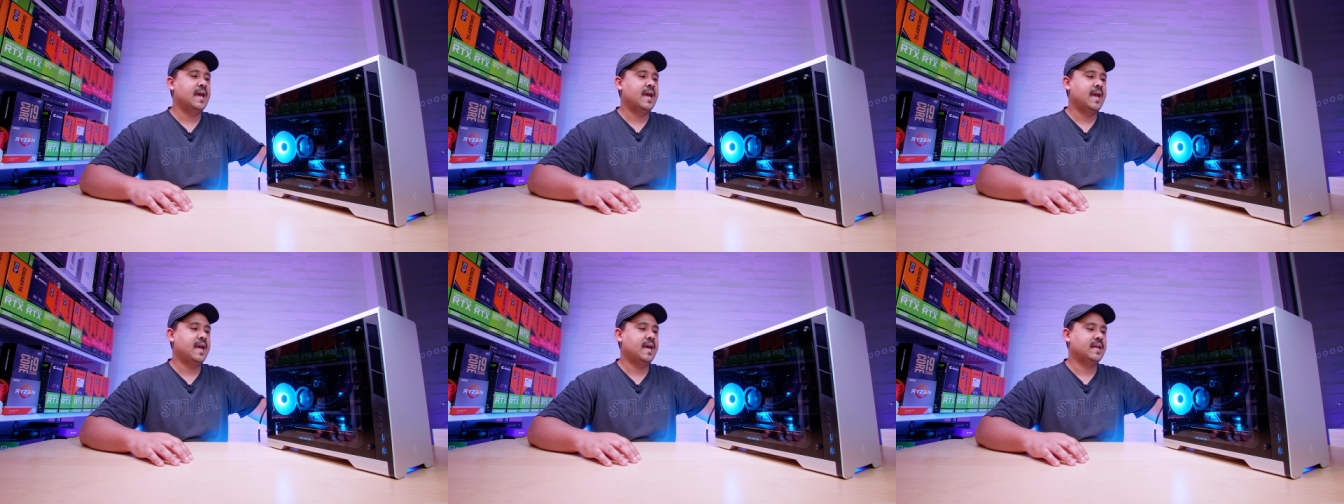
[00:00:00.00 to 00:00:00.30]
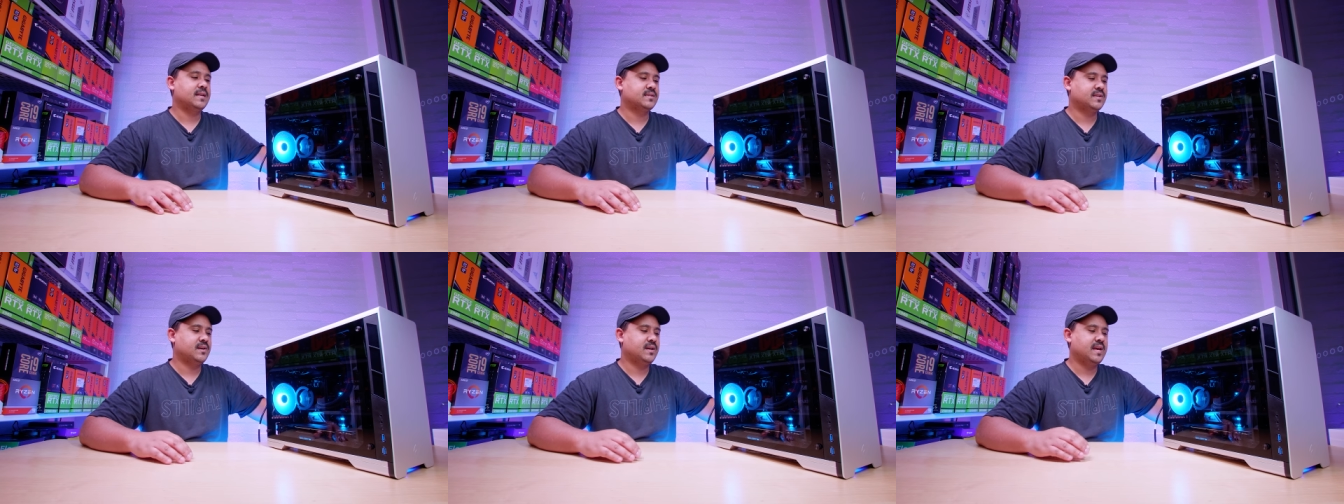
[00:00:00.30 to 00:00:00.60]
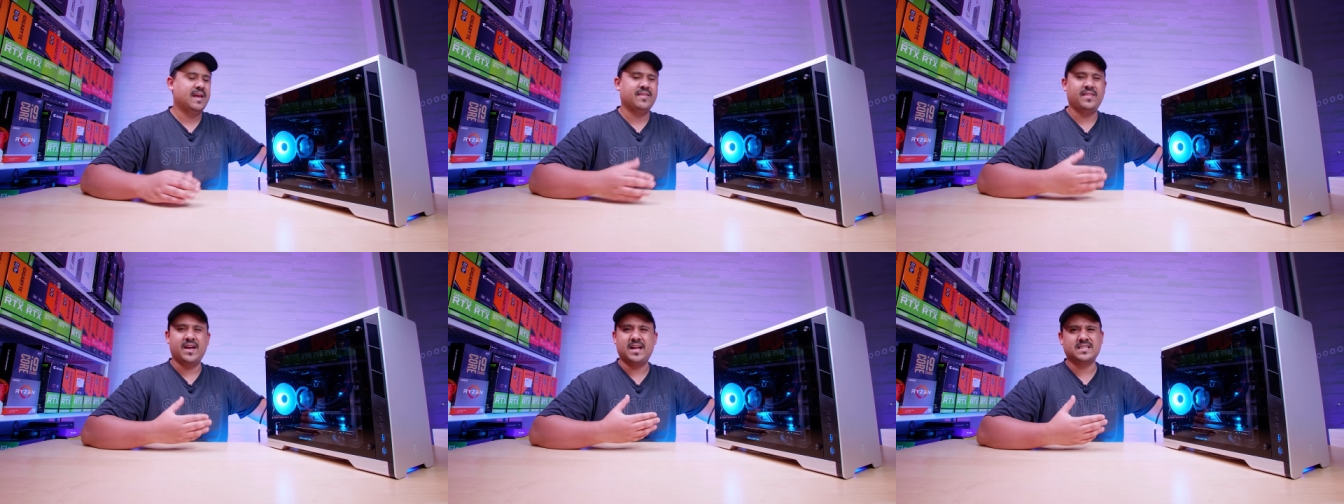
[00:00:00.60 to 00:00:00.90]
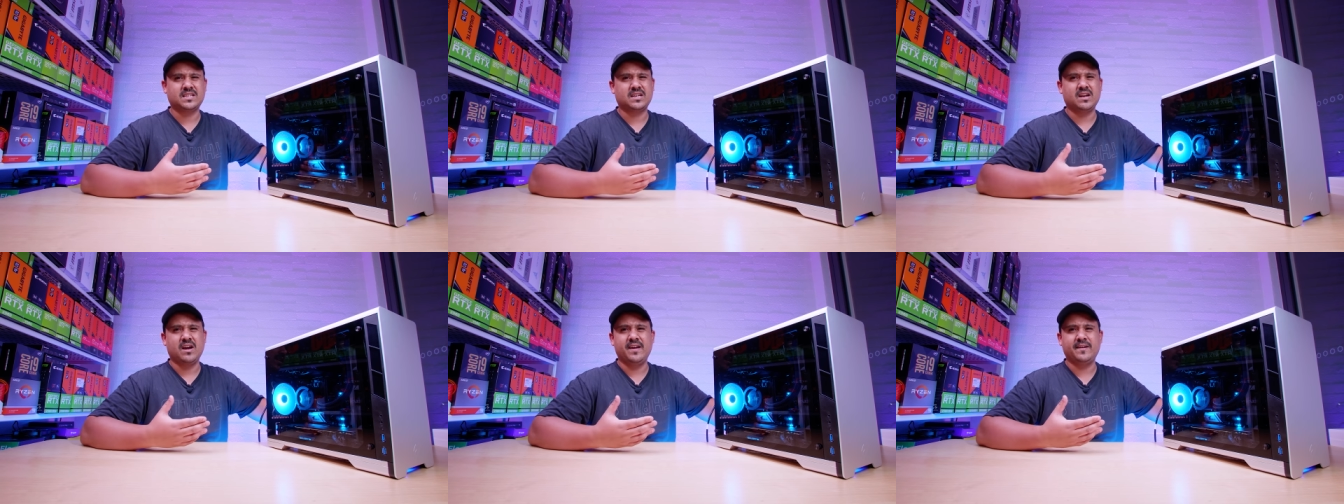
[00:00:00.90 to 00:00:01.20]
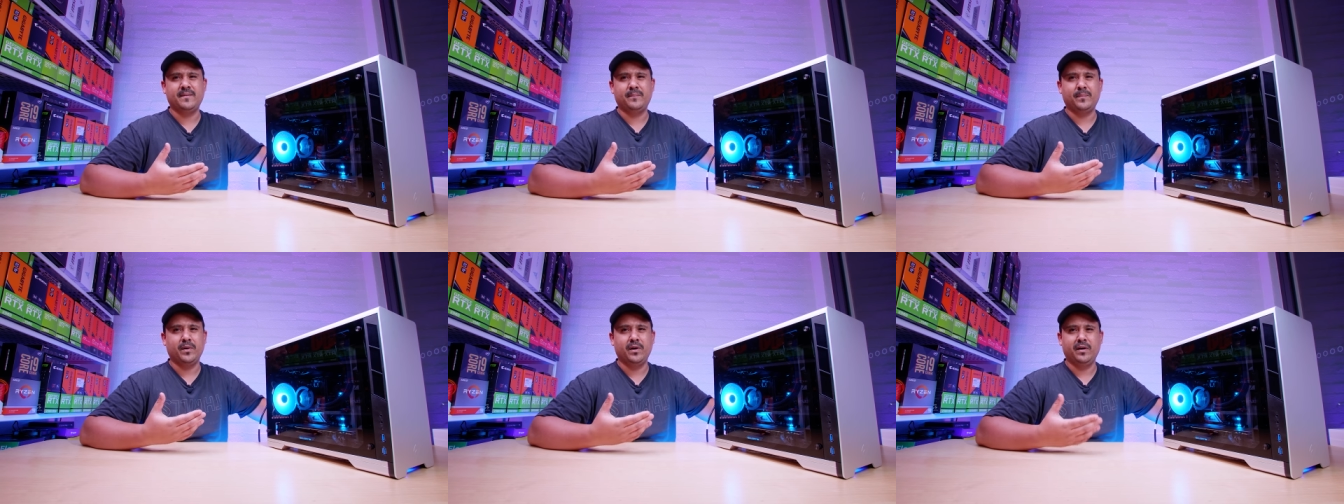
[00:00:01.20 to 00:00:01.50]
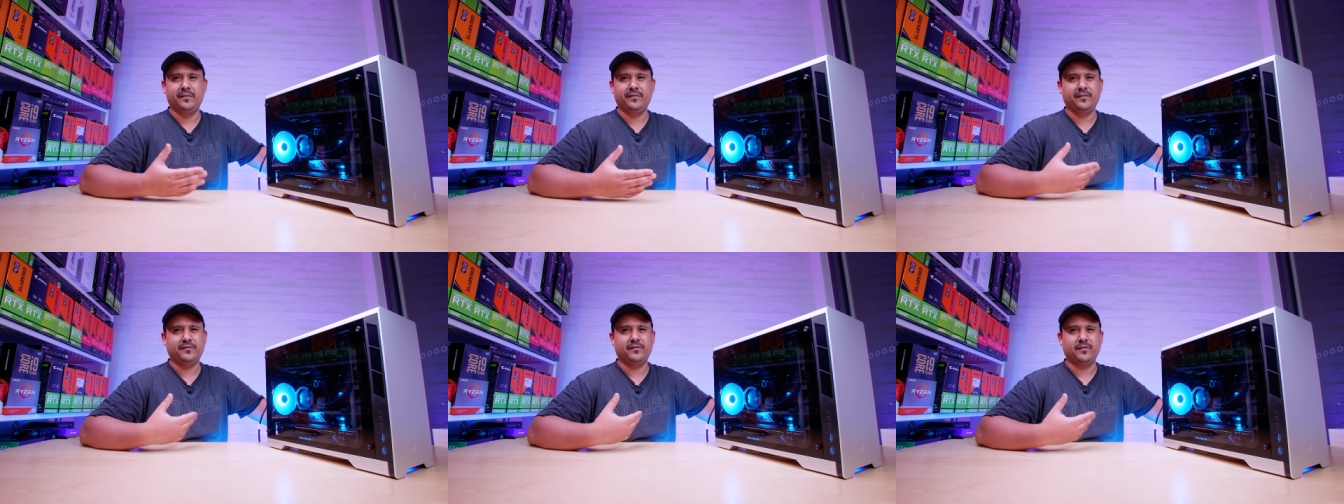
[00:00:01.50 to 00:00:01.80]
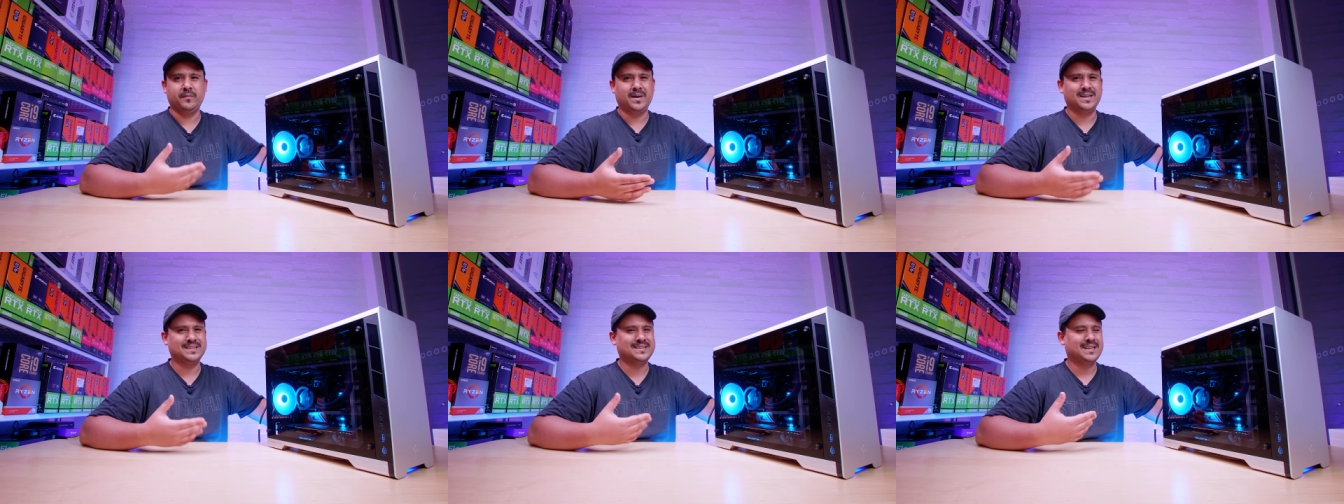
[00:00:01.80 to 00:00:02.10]
And so yeah, that's kind of perfect
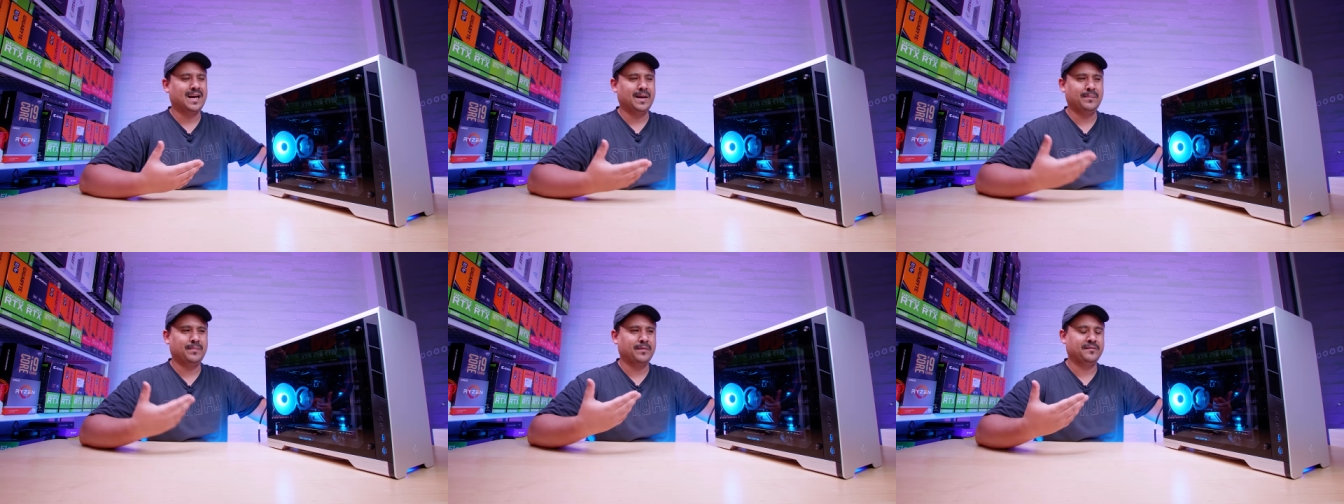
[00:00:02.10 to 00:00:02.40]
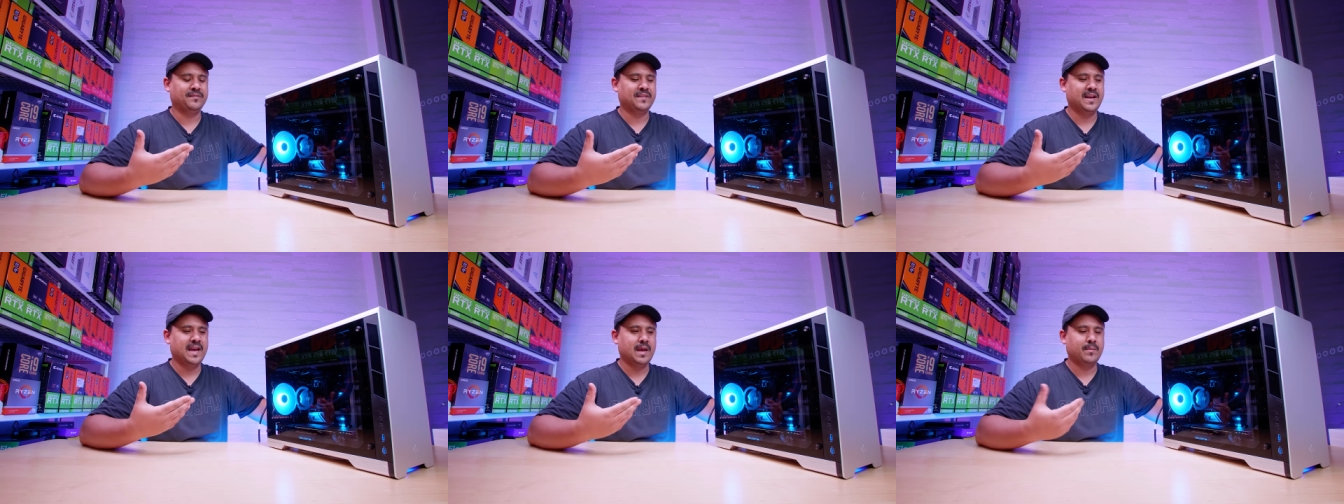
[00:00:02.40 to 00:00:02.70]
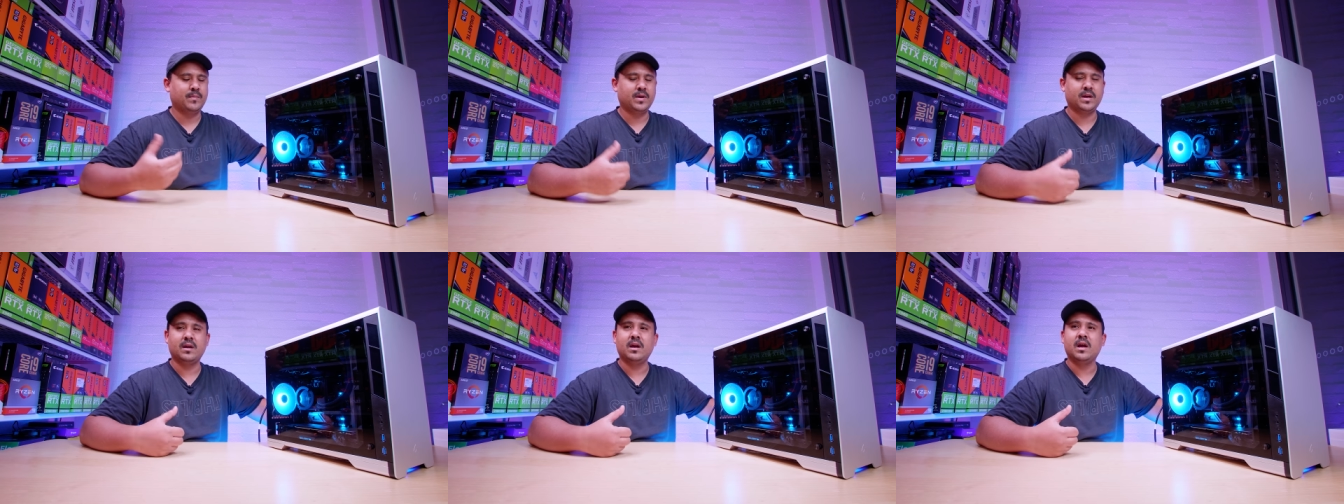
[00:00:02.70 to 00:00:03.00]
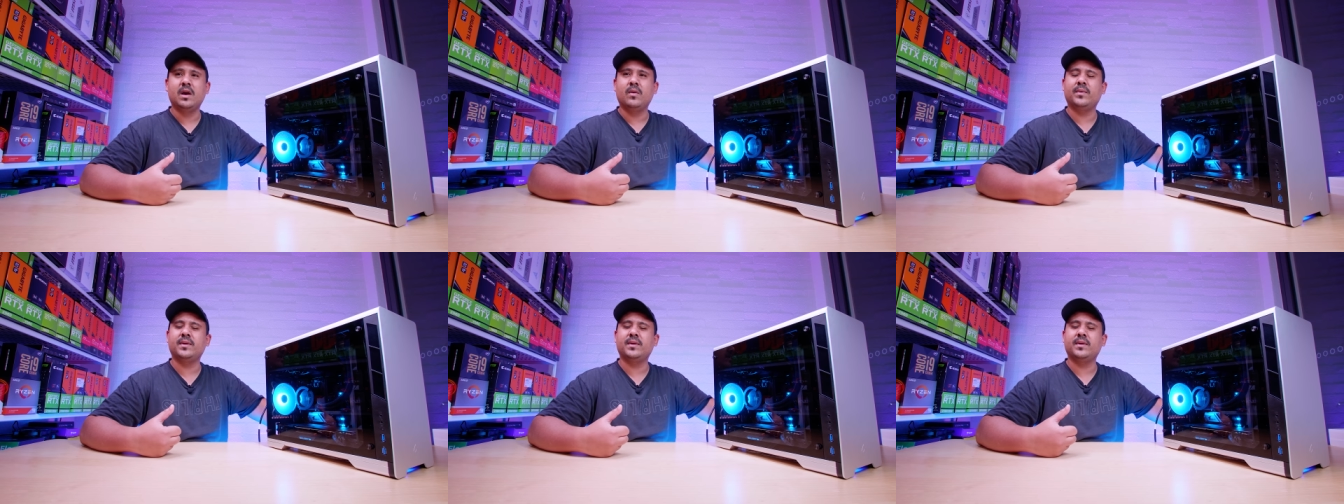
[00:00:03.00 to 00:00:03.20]
for my type of gaming.